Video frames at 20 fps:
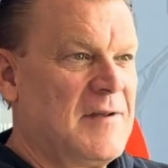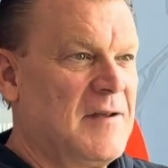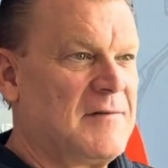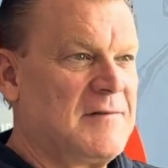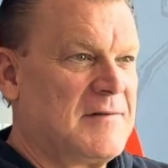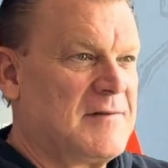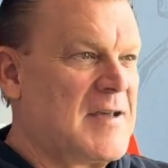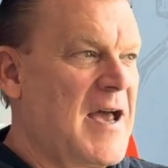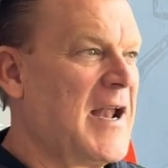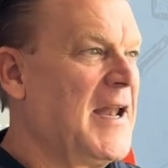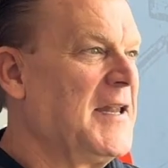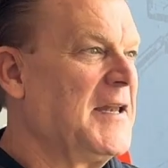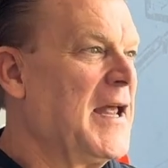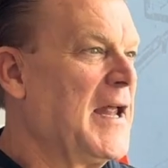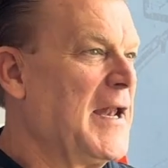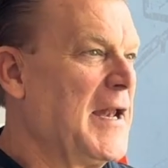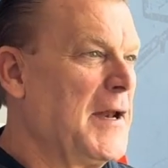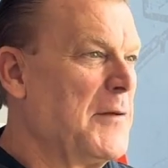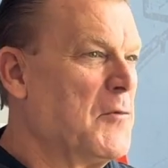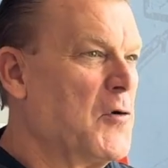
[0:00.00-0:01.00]
signing
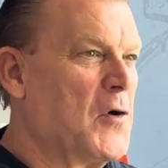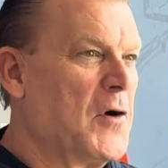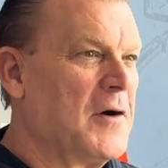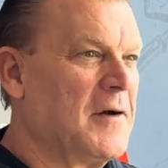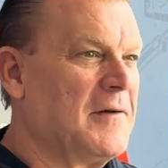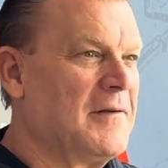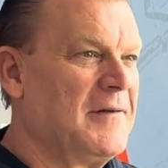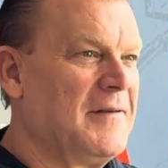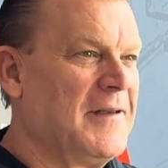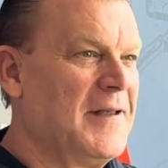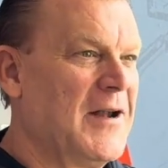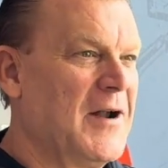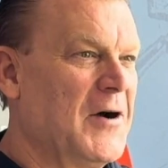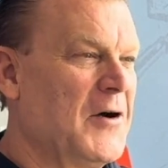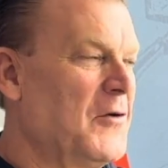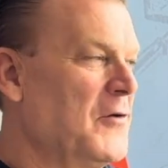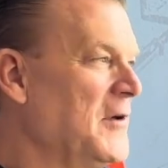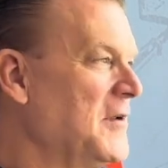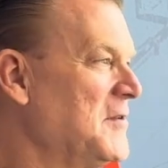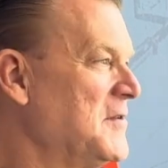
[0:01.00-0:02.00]
date
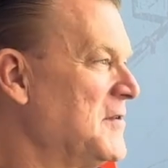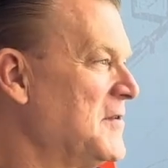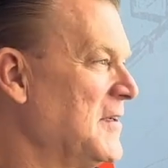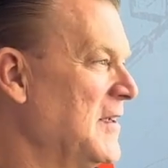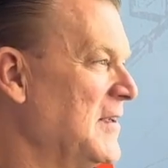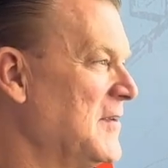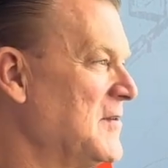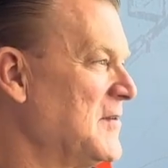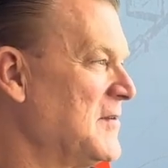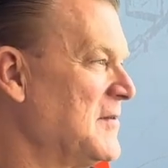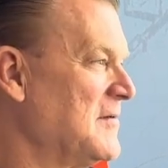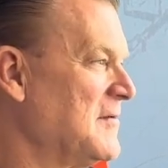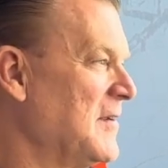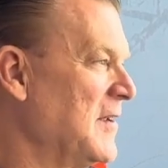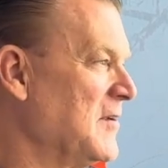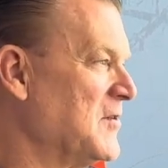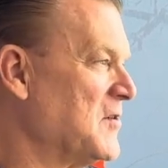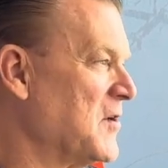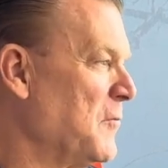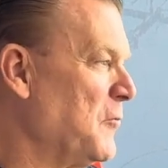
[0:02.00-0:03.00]
anymore.
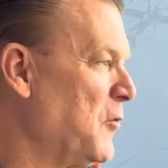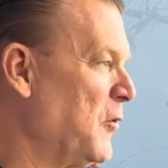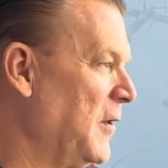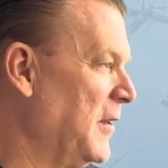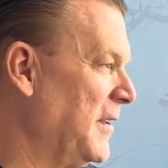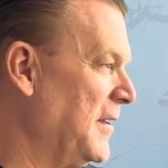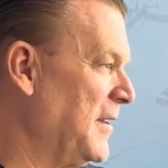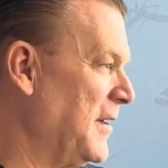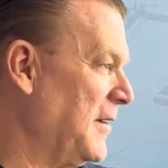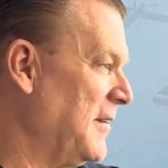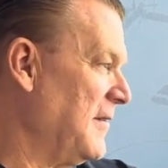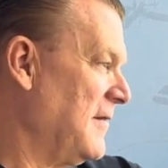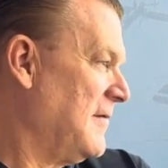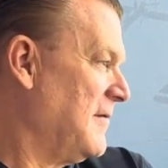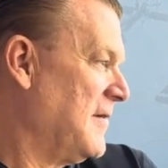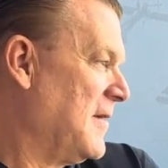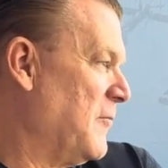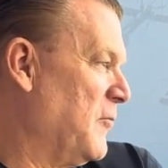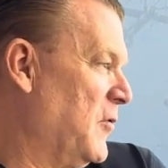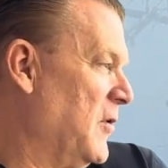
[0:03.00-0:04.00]
It's
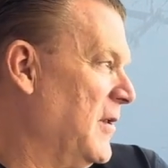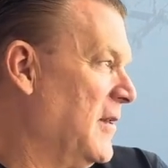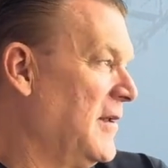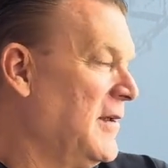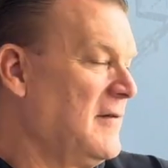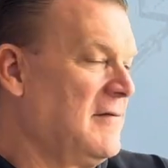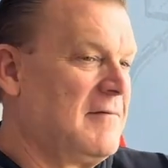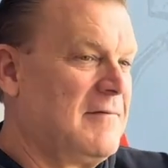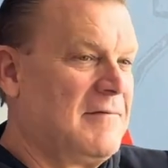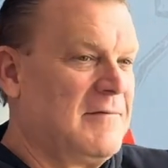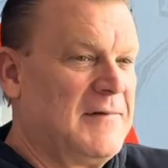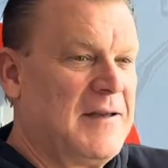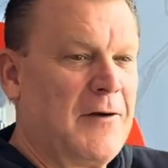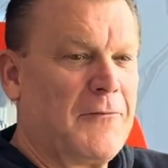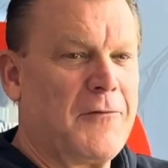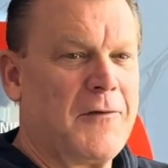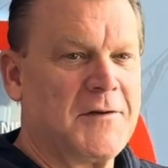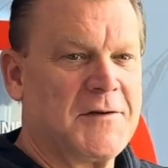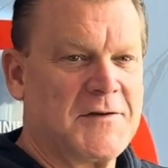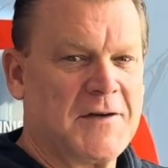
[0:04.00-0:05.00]
completely
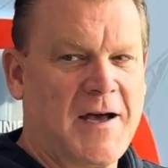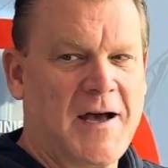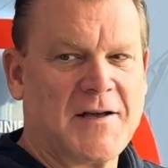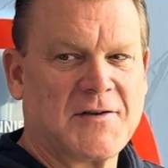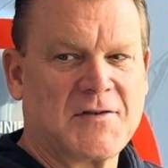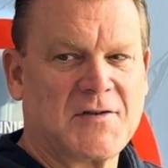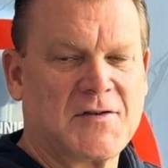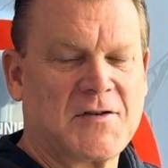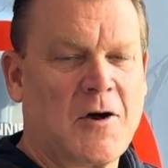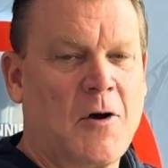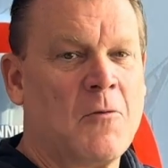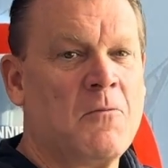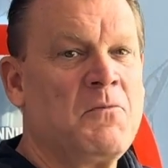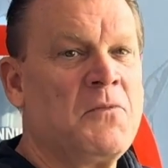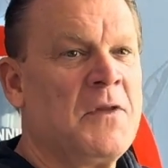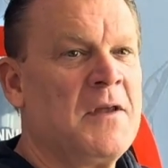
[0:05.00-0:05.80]
different to us. So